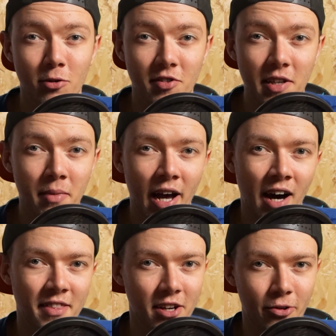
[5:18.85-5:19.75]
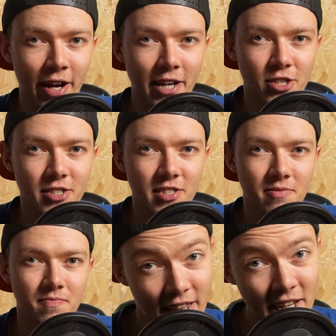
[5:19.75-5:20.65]
to see my other
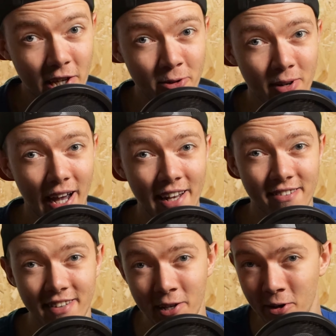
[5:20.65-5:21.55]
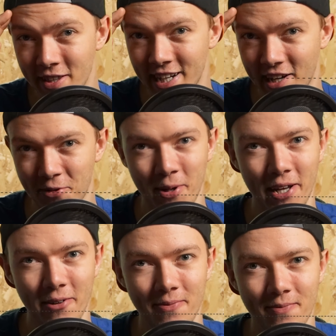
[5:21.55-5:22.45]
creations. Thank you and see you in the next video.